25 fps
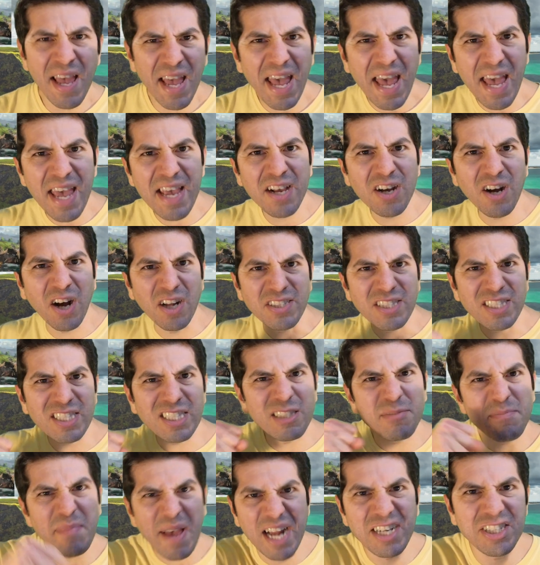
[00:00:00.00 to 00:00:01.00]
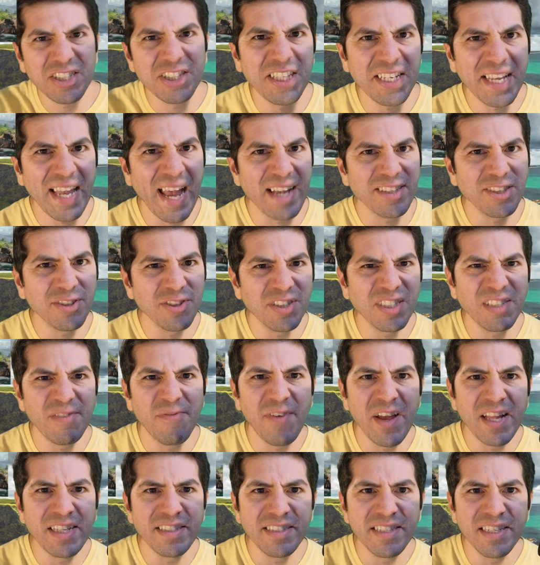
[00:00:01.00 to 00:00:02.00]
Aegon smashed the castle's
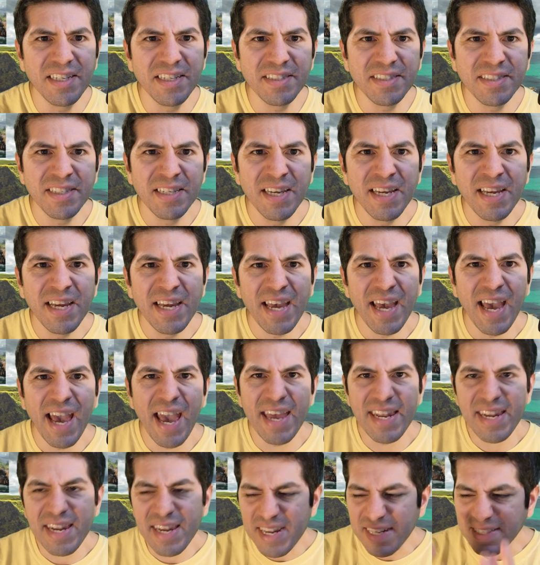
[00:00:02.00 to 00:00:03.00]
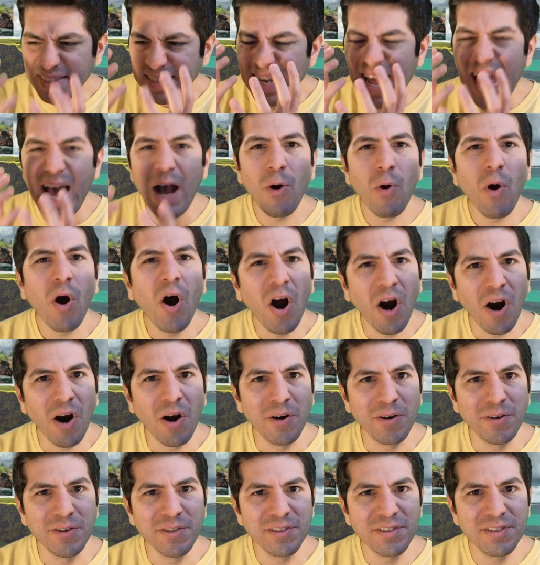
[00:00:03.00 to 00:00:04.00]
defenses, and it is now
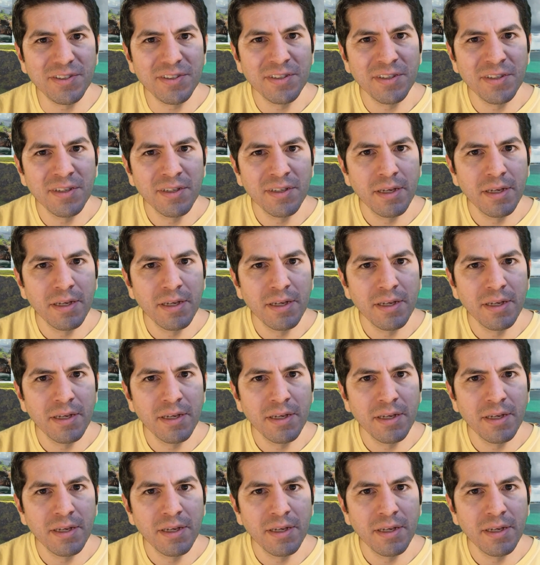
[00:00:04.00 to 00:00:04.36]
ours.